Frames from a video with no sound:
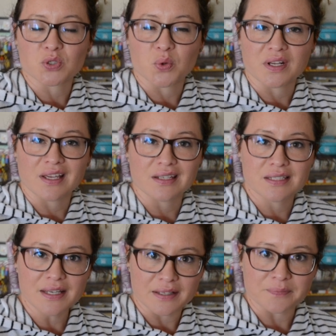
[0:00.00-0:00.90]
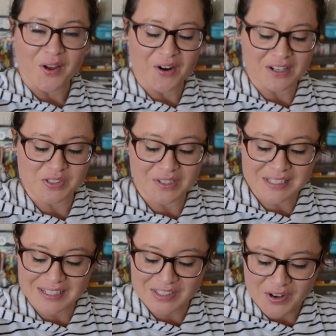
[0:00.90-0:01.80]
in 2018. Alright, so
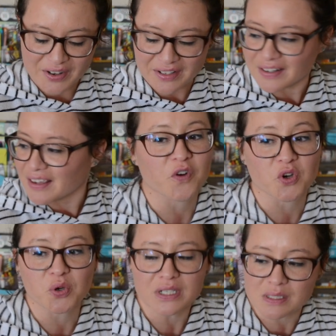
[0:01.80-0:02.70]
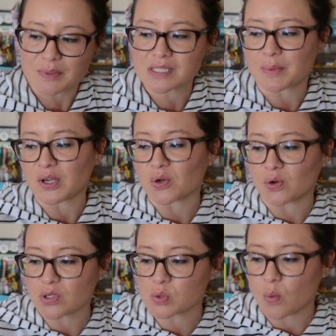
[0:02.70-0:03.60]
let's get started. For Christmas, my
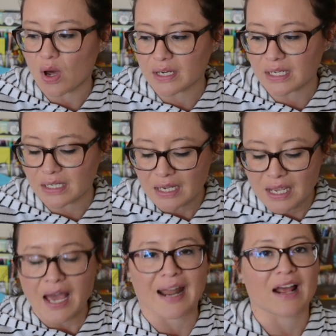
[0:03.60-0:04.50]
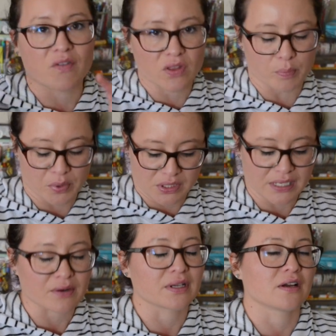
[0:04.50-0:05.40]
girls wanted, I have all the books
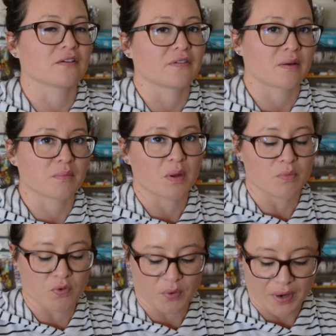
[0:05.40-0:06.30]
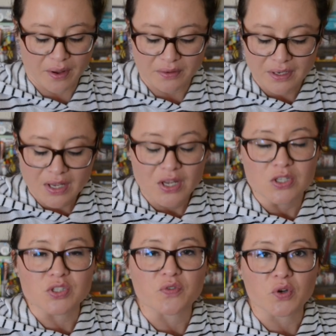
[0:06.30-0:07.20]
down here if I'm moving around.
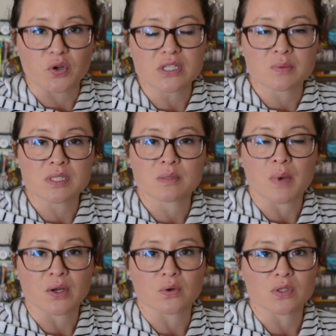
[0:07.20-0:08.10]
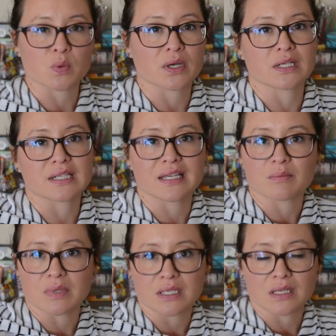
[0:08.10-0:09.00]
So for Christmas, my girls wanted to
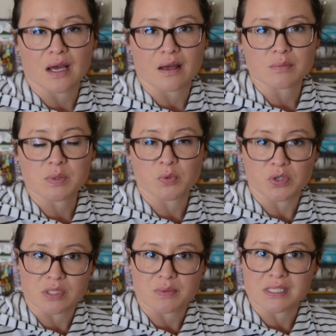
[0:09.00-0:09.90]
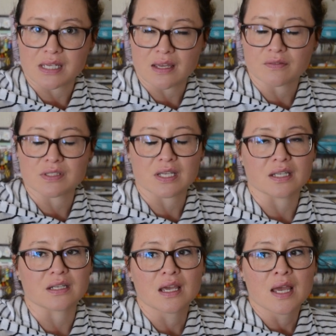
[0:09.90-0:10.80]
get me some Christmas gifts,
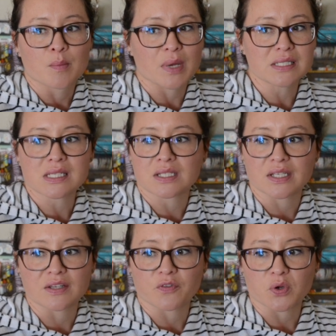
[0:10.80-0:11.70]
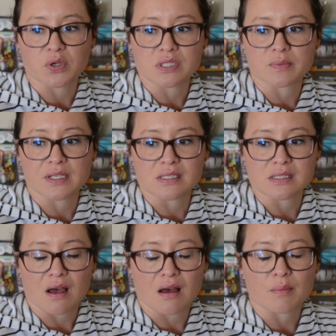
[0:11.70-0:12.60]
and basically for
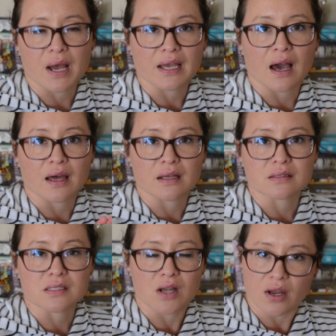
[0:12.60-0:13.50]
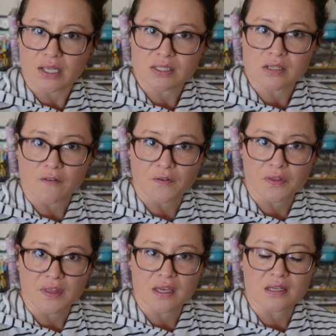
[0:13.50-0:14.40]
Christmas, I got stocking stuffer
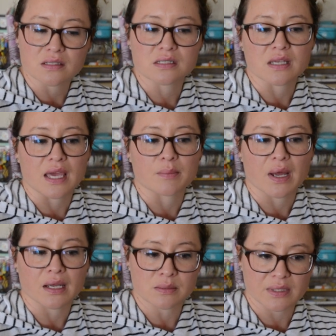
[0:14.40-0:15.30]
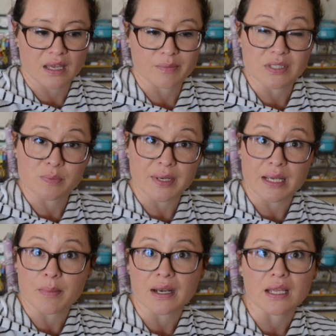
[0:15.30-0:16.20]
things, and my husband gave me
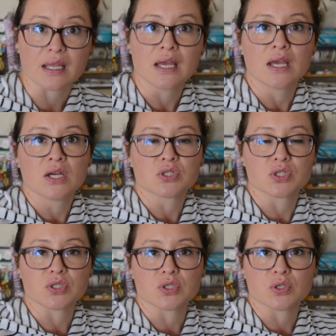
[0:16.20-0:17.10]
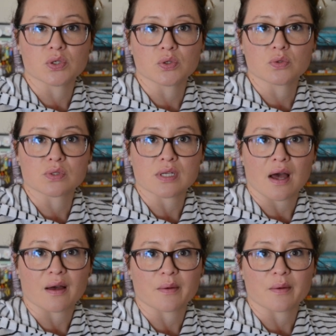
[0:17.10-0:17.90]
spending money to use